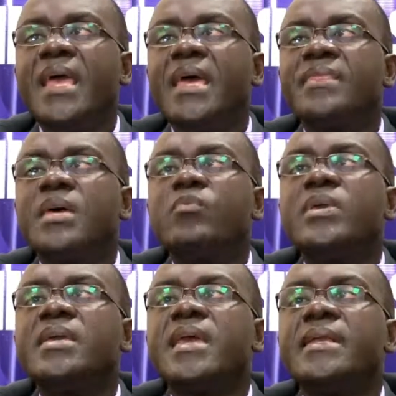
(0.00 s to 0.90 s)
and then
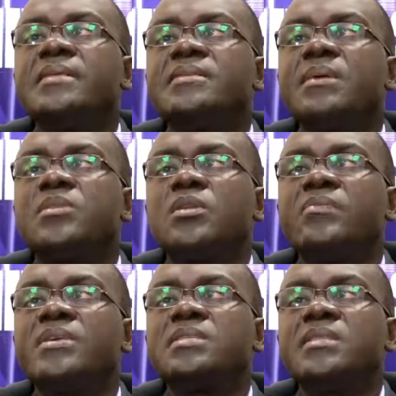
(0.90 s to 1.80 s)
we get something
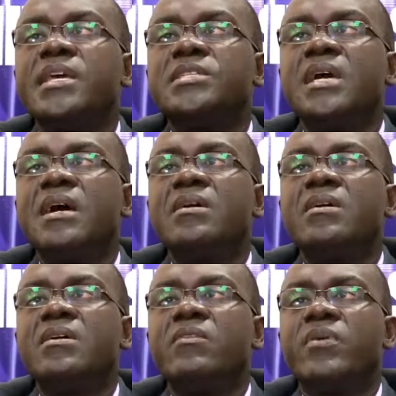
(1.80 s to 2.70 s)
of this nature
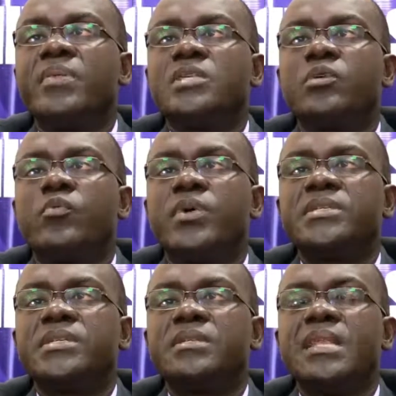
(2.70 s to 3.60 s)
from this
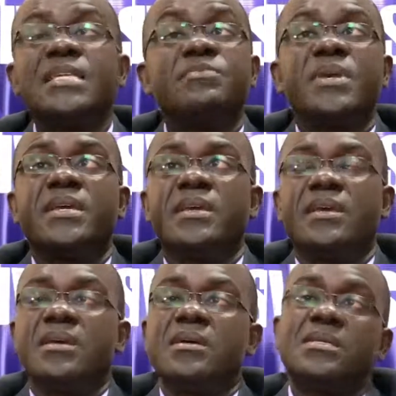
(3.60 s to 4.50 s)
equation. Let's make
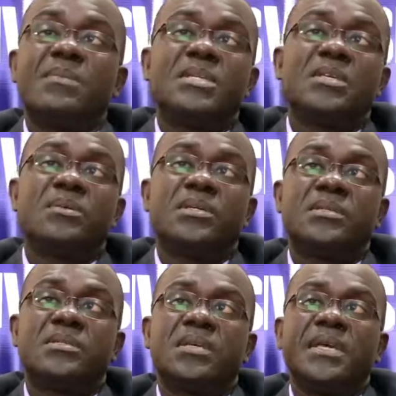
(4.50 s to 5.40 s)
some assumptions.